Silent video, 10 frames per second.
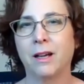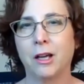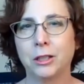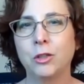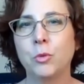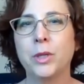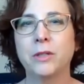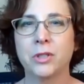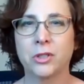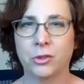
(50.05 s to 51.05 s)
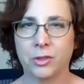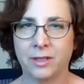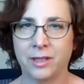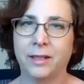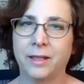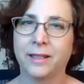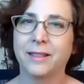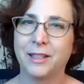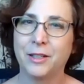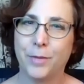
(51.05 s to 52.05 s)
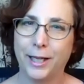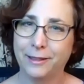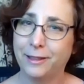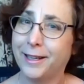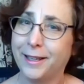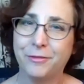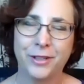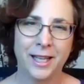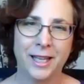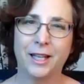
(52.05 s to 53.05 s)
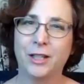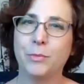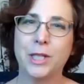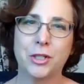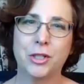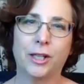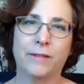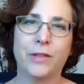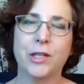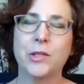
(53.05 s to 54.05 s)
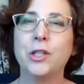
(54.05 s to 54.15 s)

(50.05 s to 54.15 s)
a little bit of certainty in my life amidst all of this.